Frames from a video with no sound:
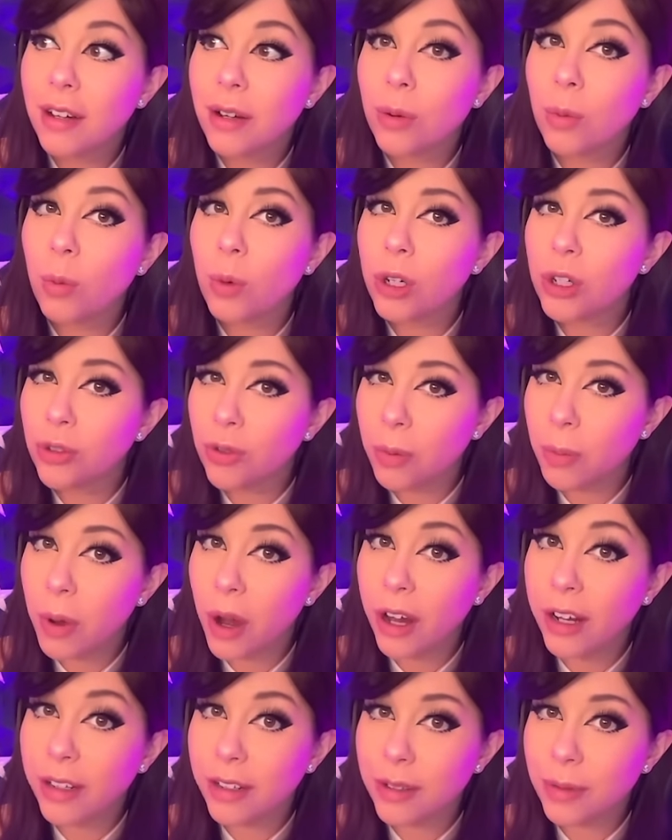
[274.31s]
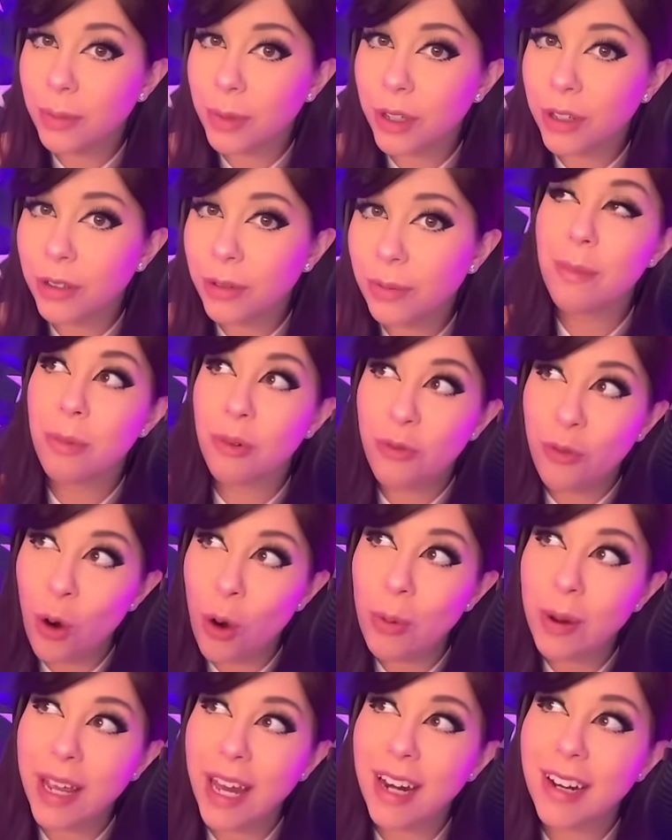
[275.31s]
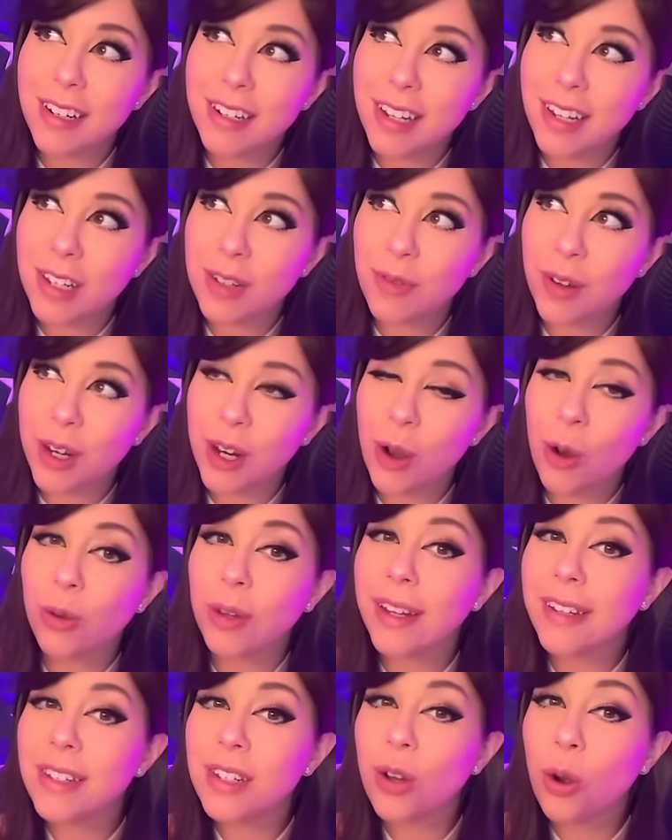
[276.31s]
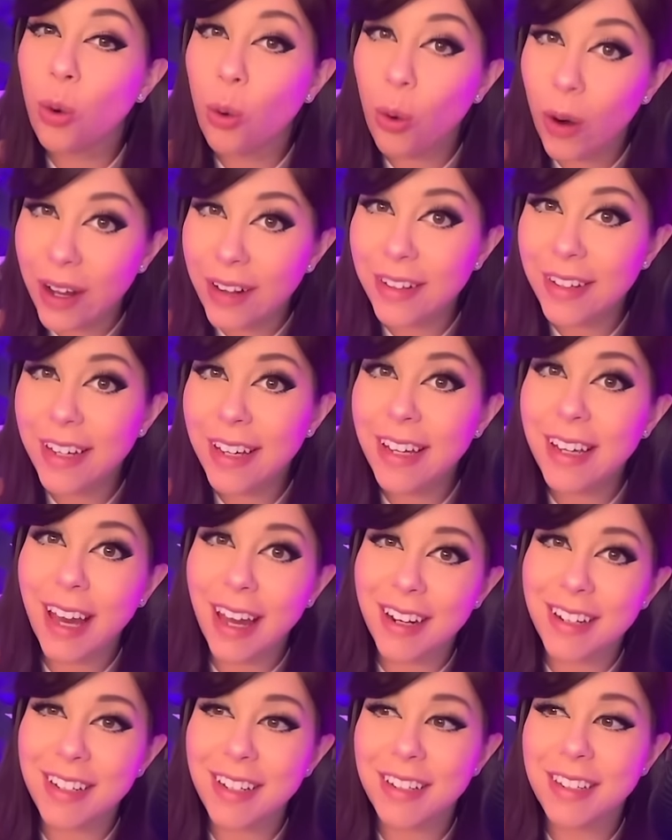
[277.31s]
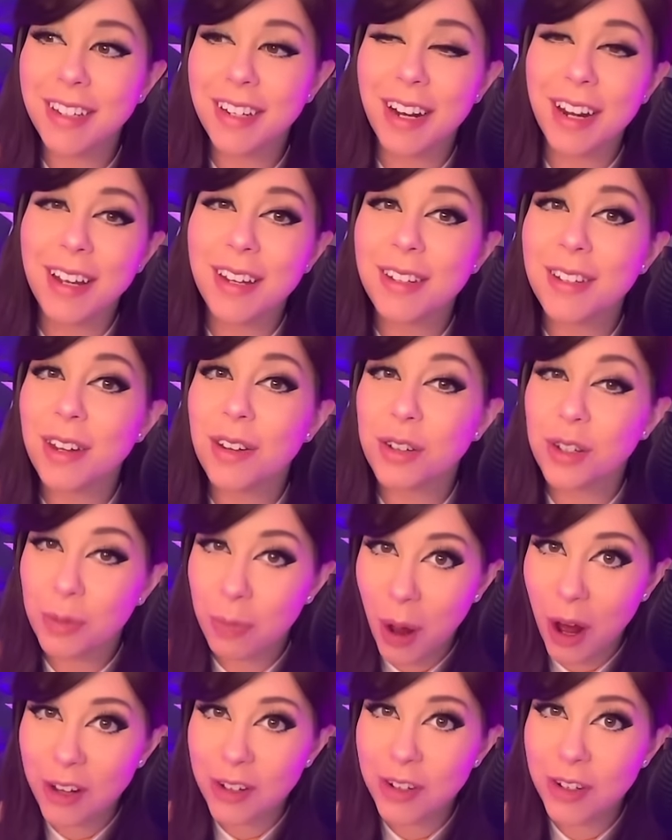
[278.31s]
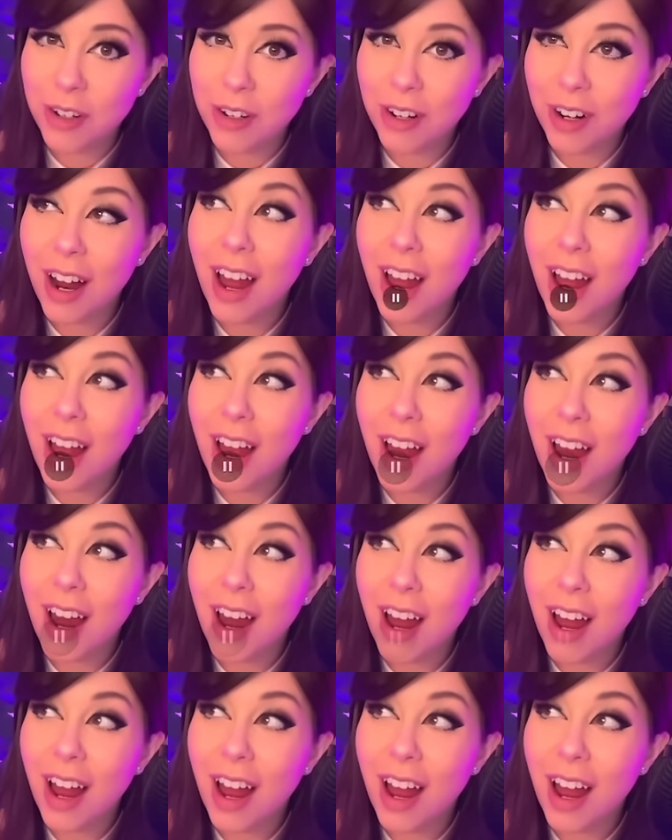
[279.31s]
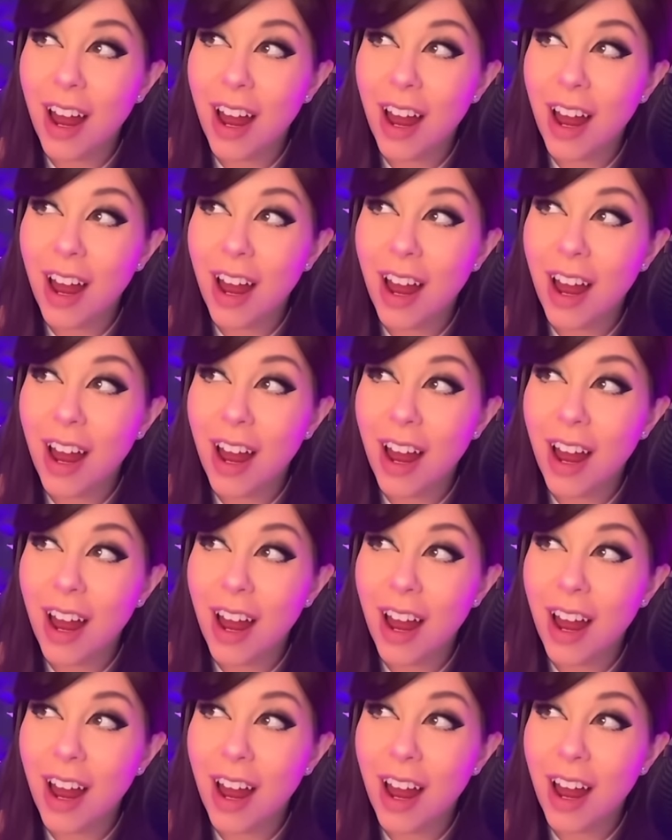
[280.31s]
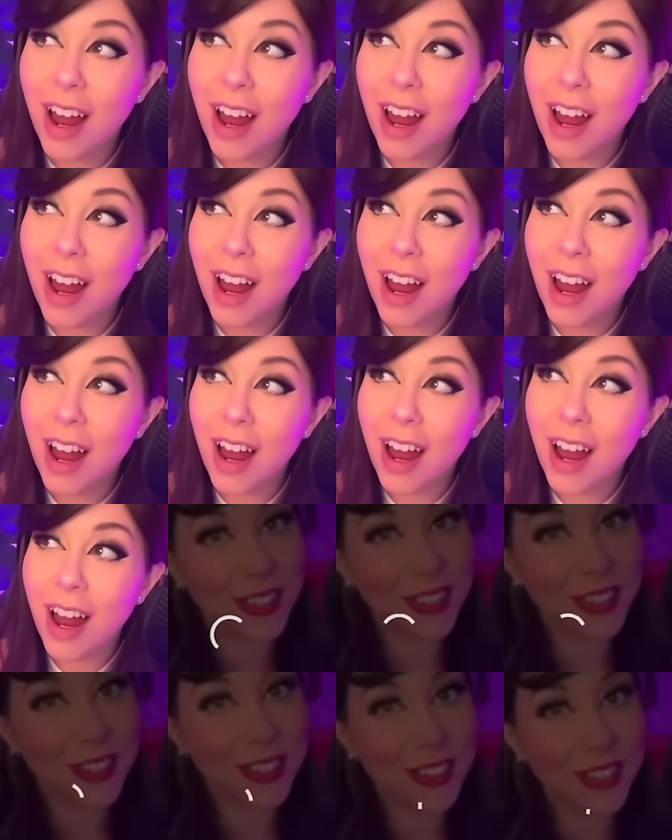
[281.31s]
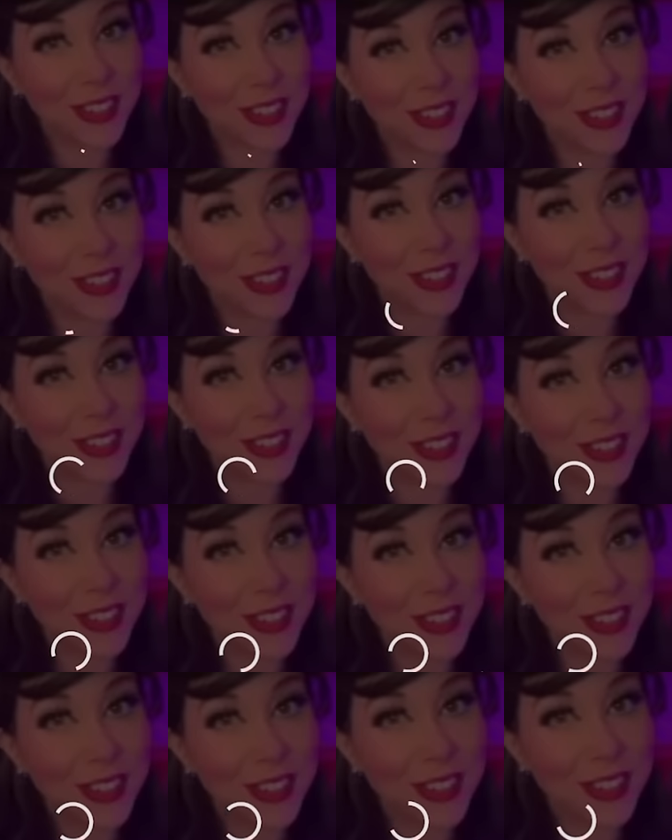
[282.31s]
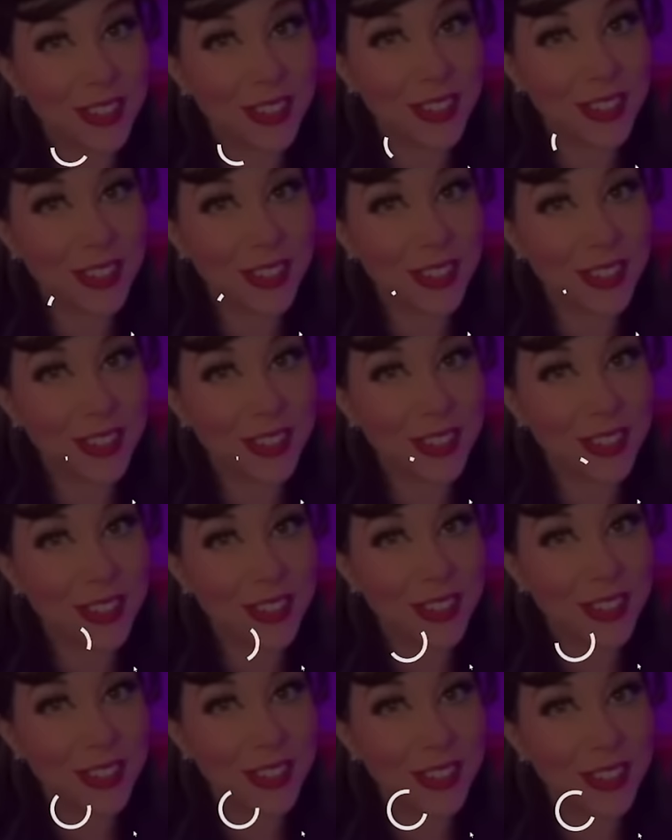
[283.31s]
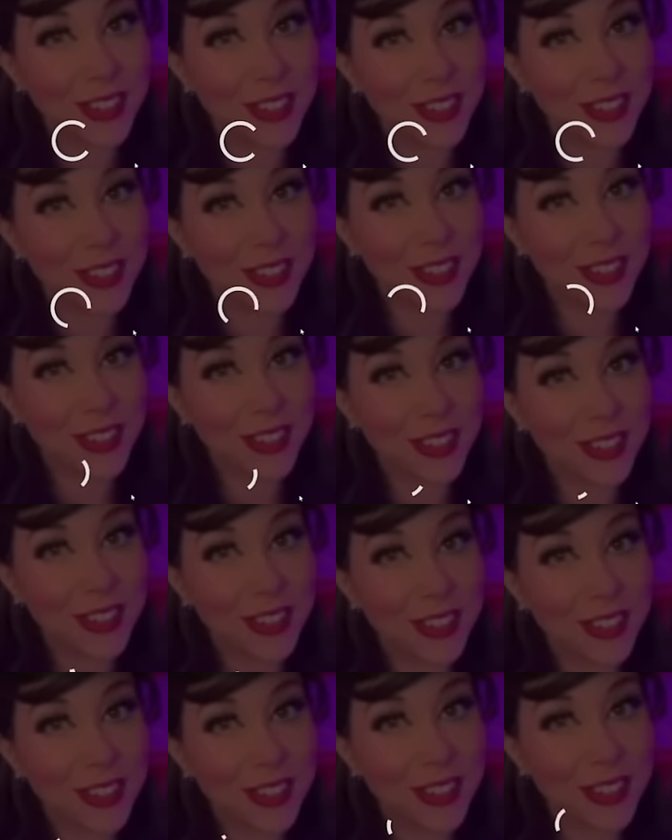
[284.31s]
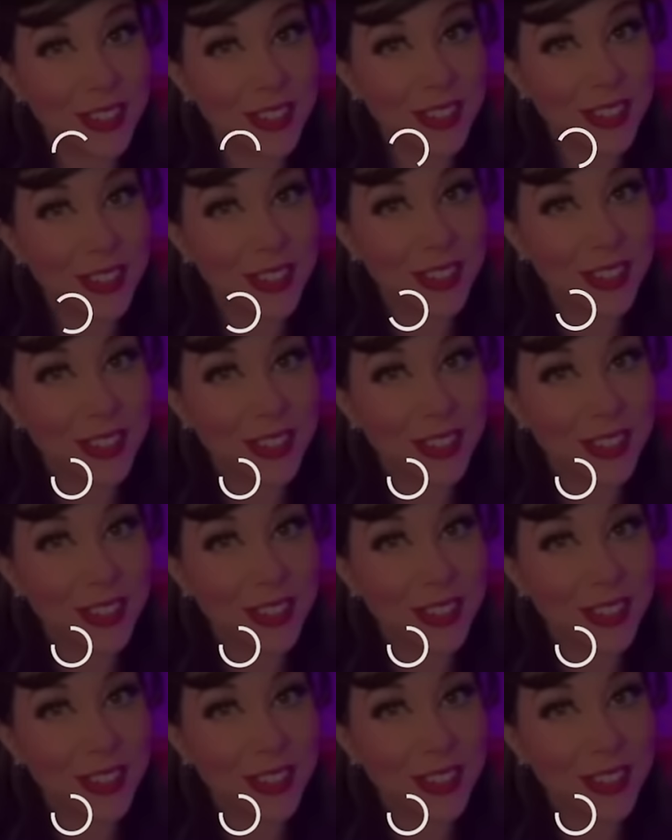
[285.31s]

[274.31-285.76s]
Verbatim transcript: Which reminds me, before we get into this video, let's quickly get into today's sponsor. We're doing sponsorships? Oh my God! What is wrong with this video?